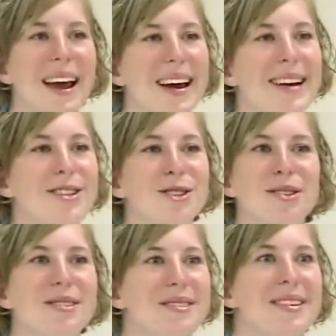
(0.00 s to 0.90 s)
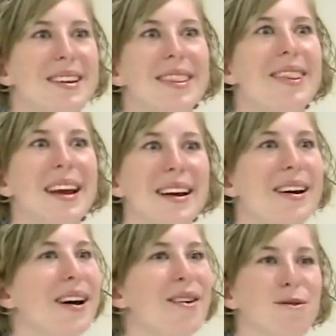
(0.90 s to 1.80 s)
day, I just think
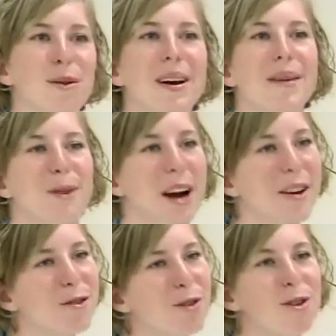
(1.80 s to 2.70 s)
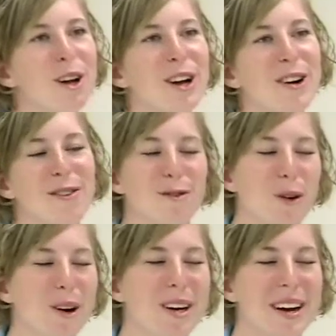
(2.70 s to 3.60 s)
of what I'm grateful
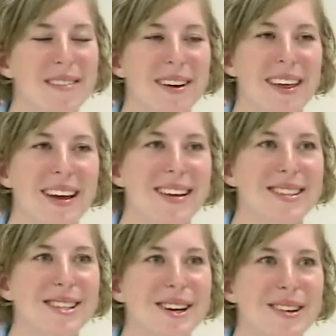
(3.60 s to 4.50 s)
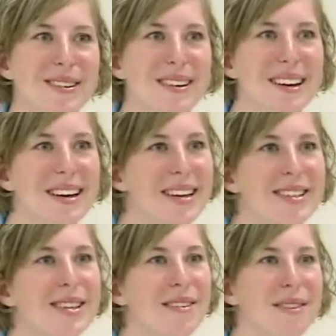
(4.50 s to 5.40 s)
for and everything, so
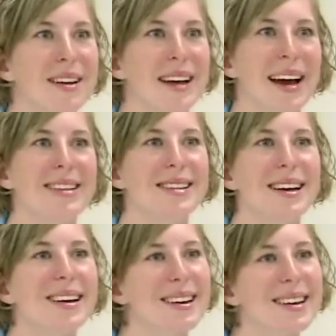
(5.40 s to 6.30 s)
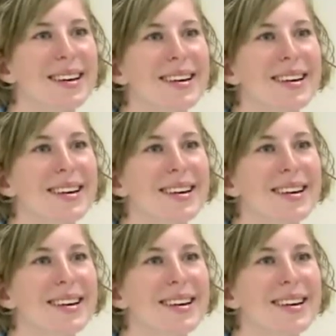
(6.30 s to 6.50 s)
it's fantastic.